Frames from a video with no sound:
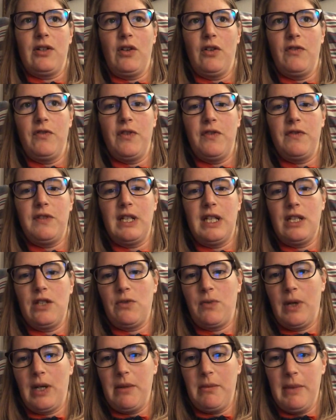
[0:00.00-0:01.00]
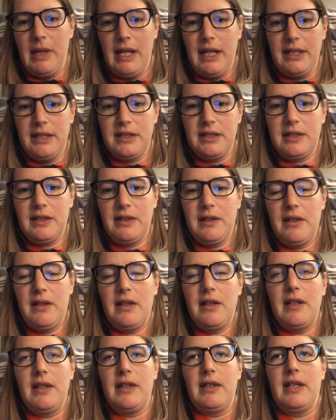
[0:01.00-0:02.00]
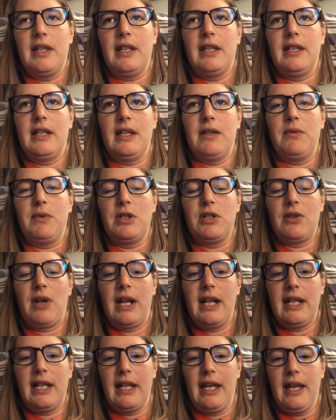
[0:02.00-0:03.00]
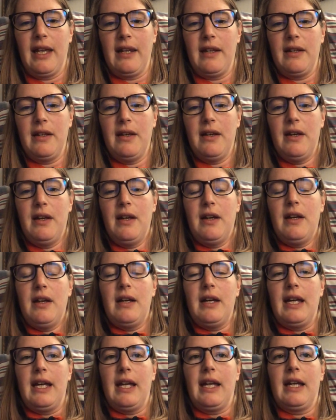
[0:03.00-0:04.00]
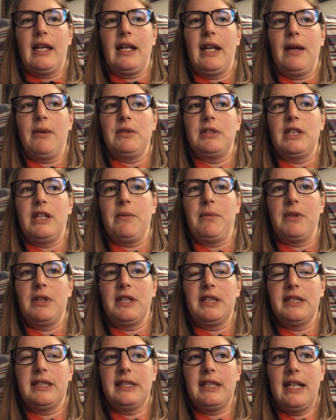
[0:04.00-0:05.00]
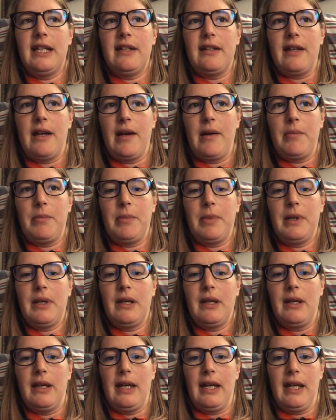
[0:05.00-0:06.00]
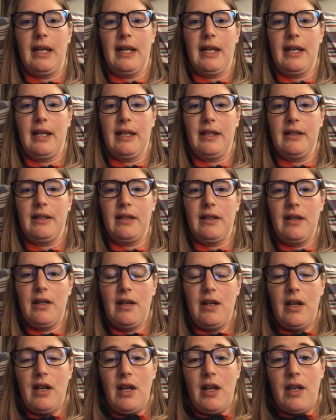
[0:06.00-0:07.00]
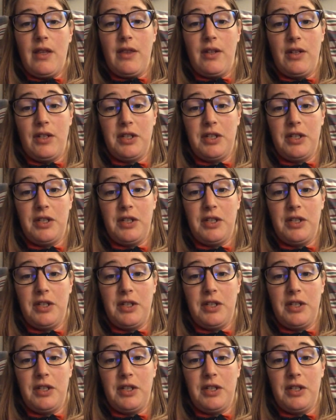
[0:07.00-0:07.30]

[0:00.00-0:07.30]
15, 20 minutes, then we tried again, and I was able to stand up, and the